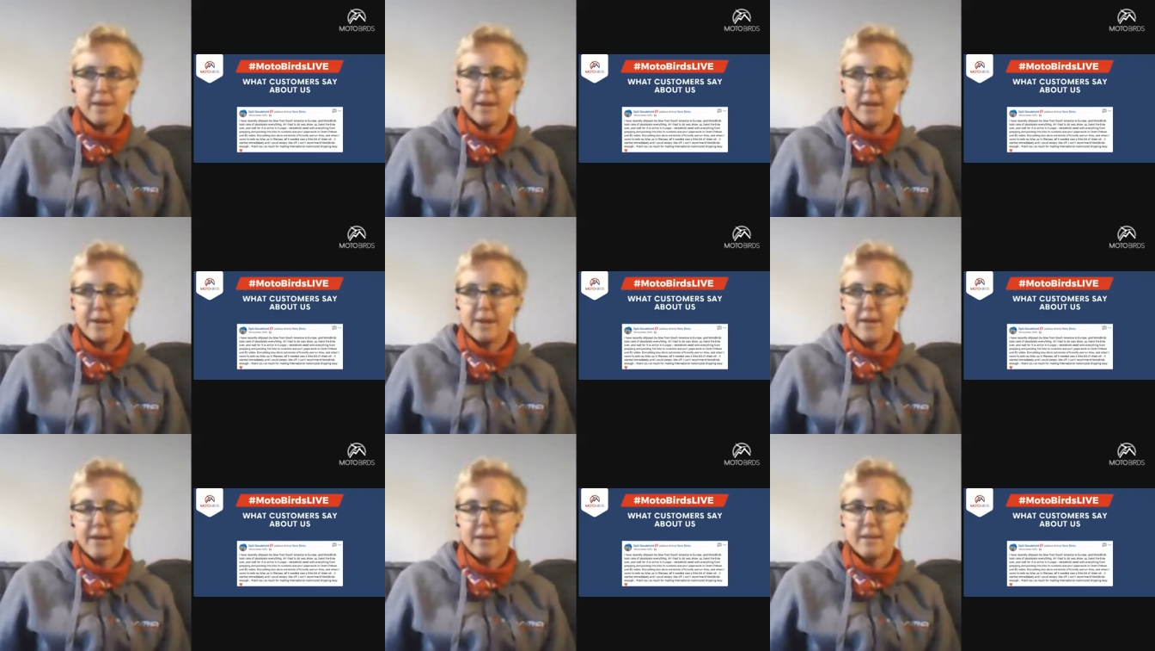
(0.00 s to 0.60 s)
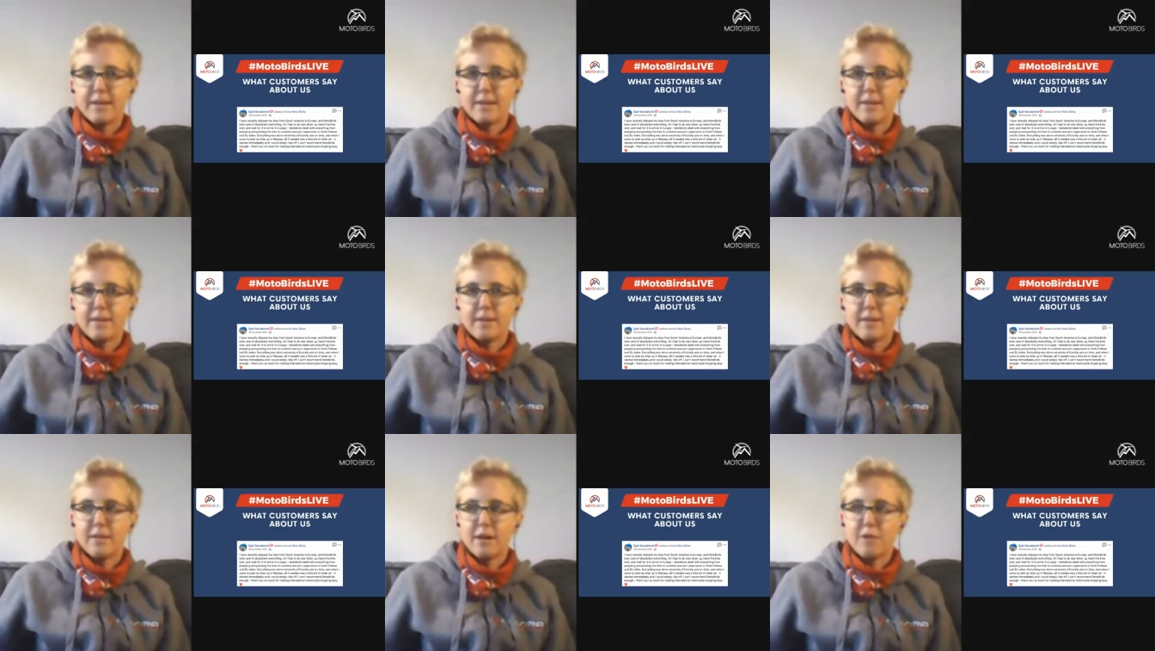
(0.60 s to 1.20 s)
uh,
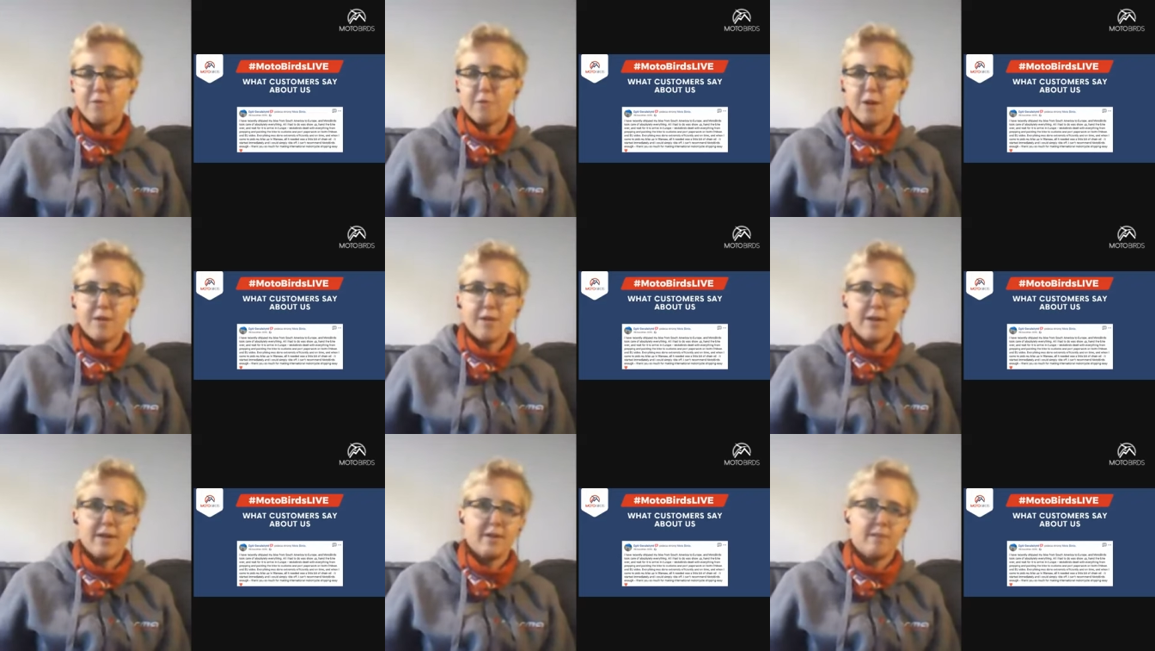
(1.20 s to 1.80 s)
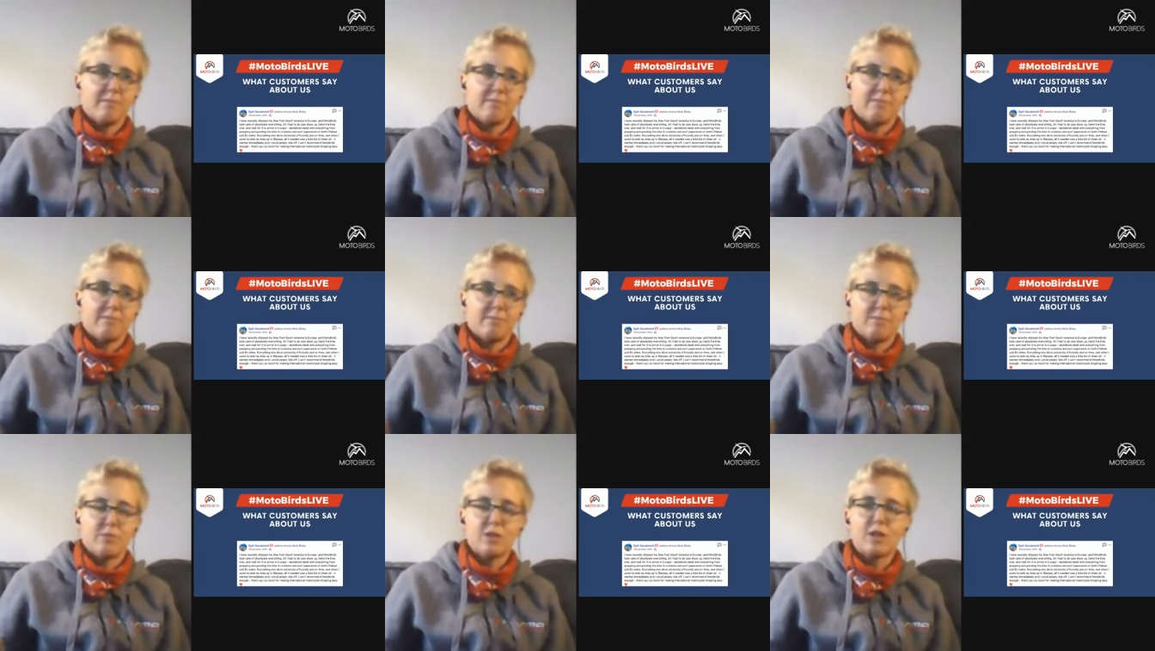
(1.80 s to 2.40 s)
are very
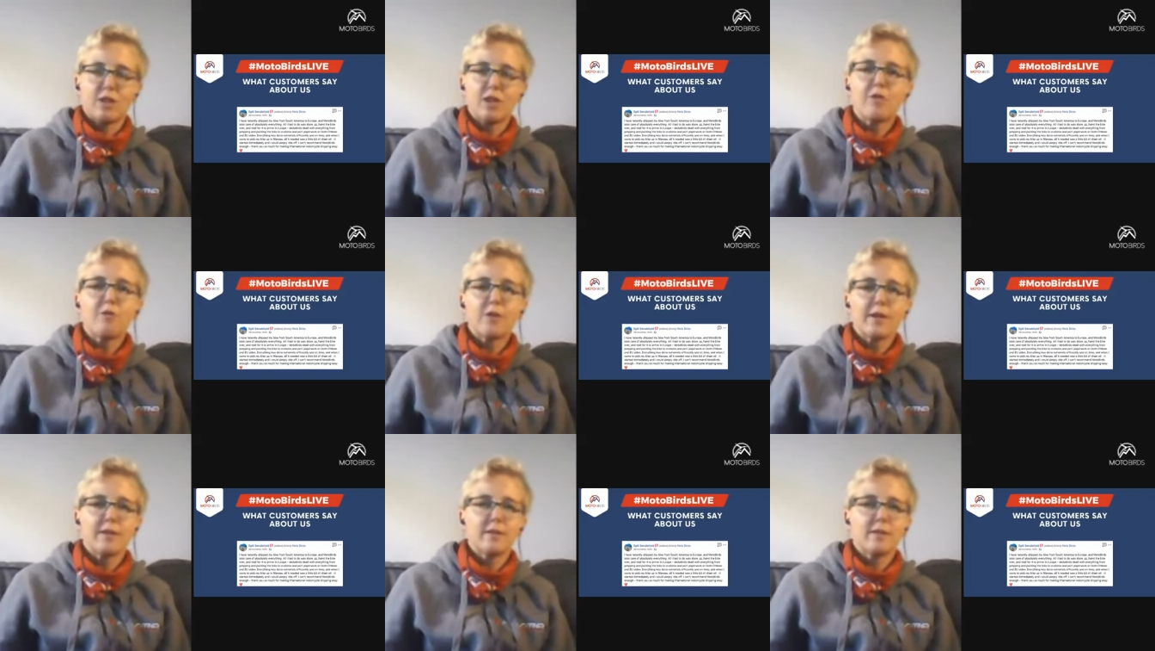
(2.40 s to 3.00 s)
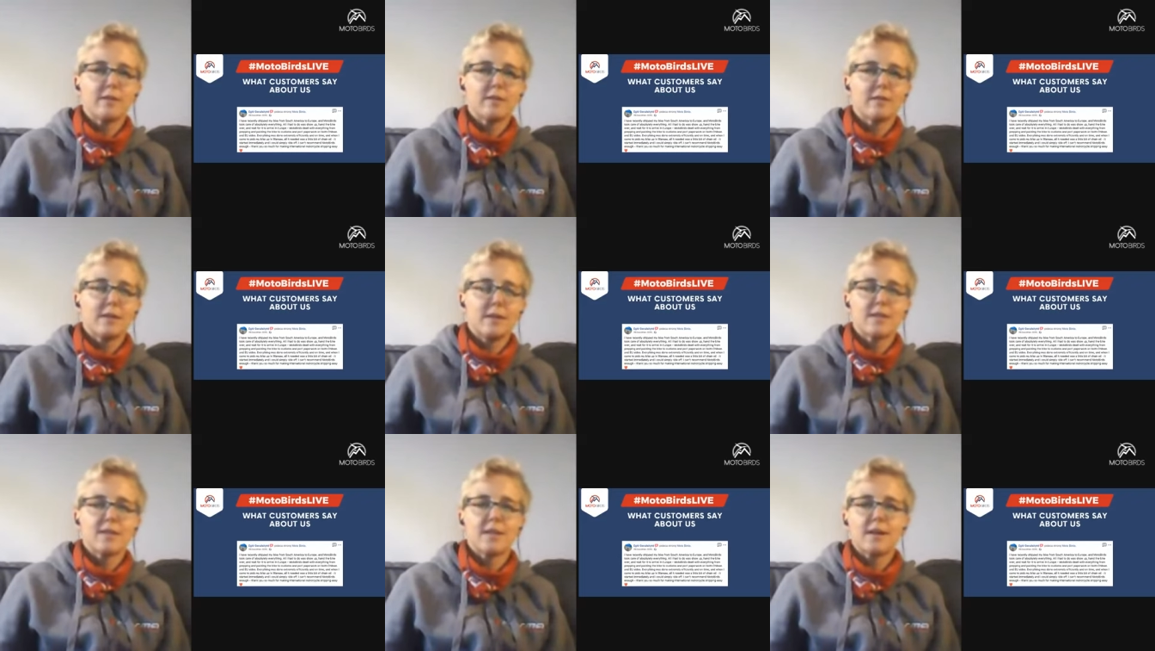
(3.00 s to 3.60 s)
different let's
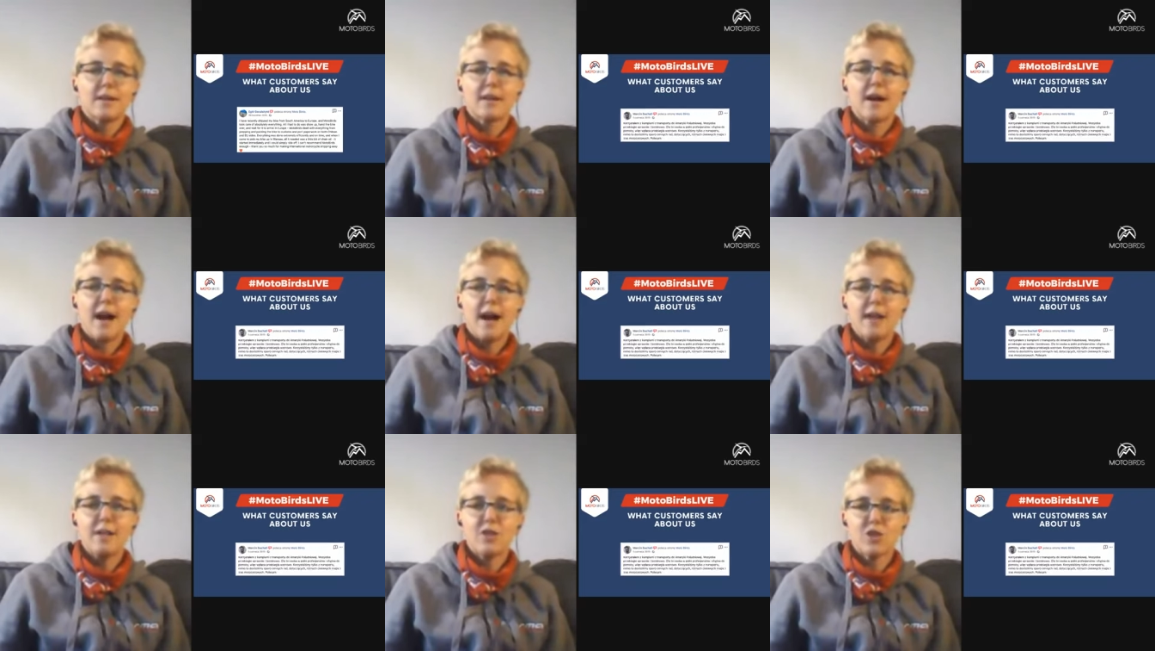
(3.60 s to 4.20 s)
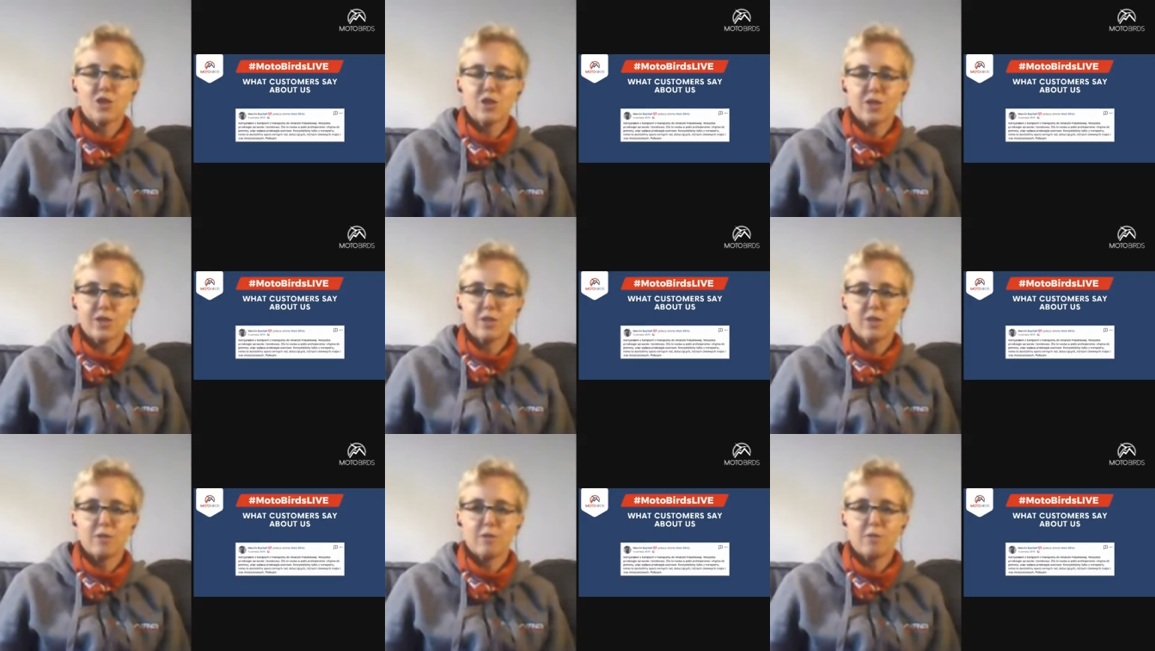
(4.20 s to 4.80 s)
say cultures
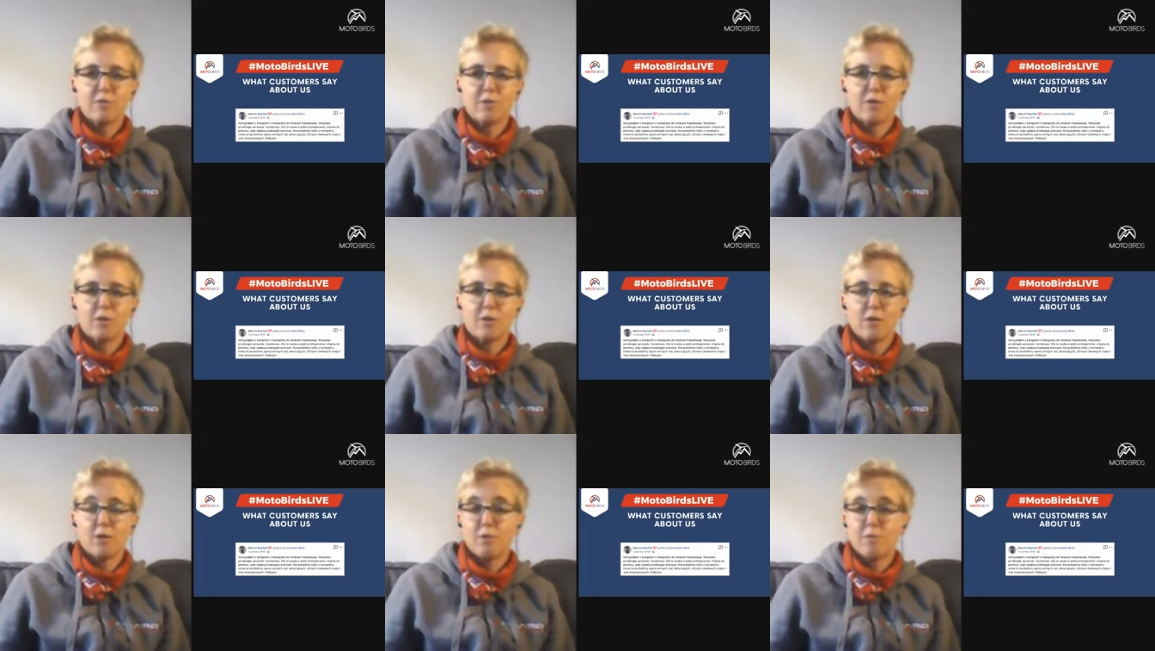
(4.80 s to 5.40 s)
of, of, of